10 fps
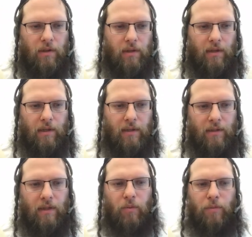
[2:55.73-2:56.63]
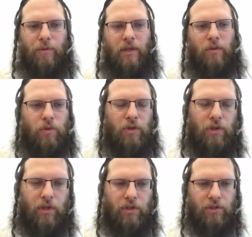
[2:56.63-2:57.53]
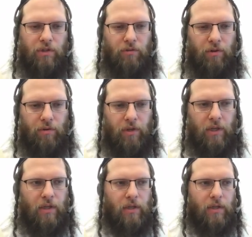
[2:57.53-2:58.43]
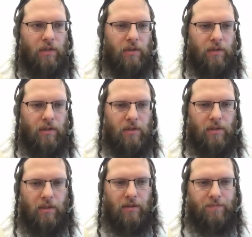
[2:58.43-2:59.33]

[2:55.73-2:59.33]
And now we begin with January instead.